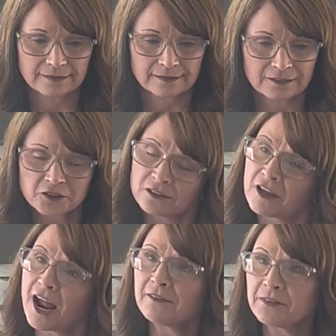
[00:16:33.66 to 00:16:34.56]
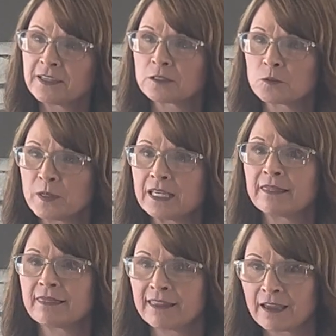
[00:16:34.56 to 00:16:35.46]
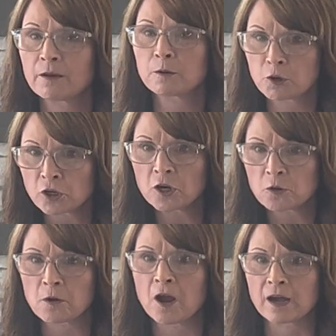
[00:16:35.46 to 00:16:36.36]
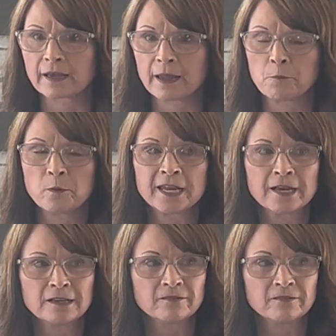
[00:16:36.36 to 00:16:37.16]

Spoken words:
There's a lot of things we can think could go wrong, and we